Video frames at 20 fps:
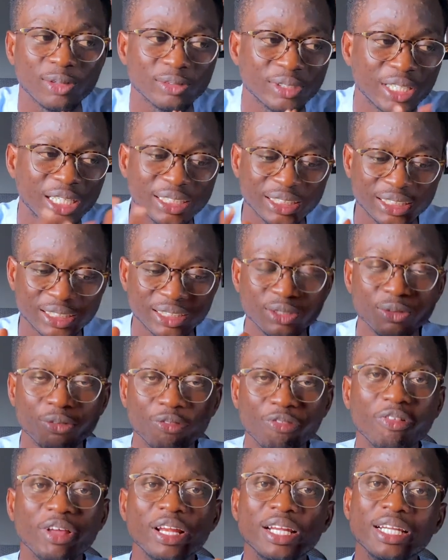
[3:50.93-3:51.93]
That is still
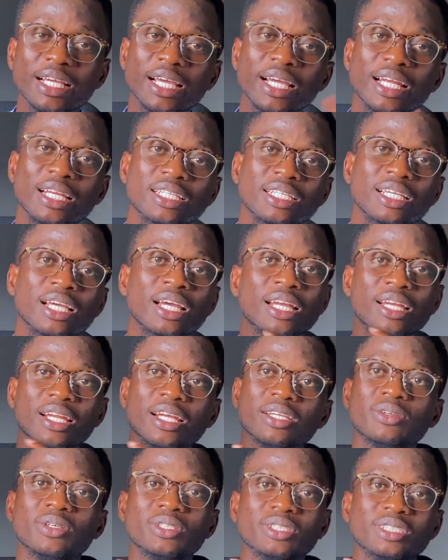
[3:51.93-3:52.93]
fairly early,
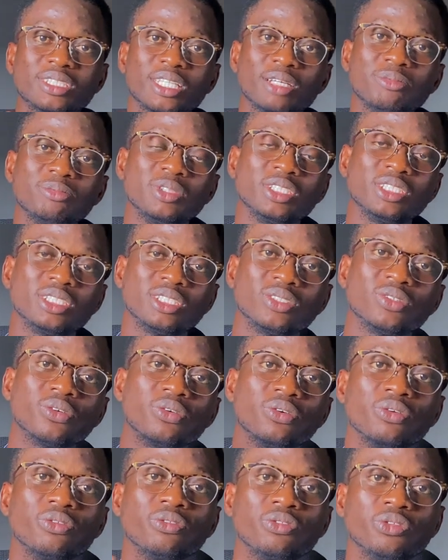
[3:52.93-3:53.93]
like your exam is still
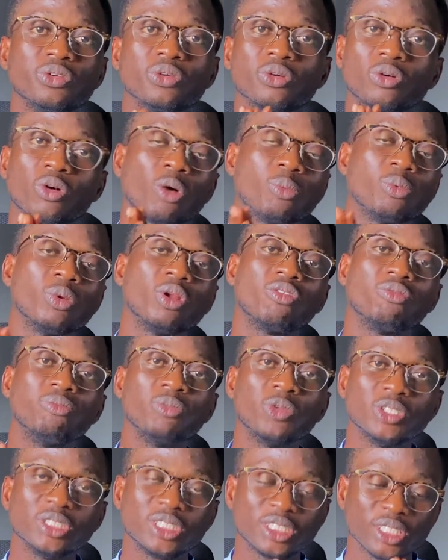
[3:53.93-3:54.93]
a couple of
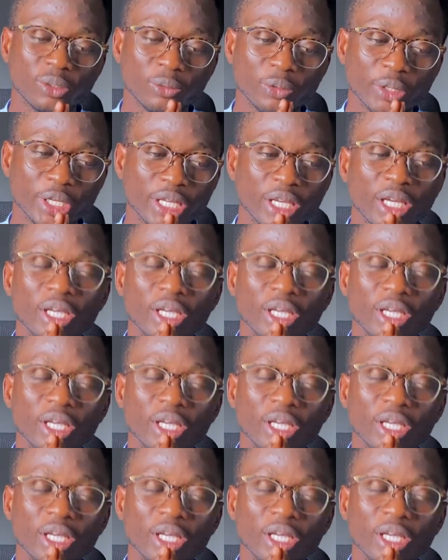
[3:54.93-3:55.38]
months away.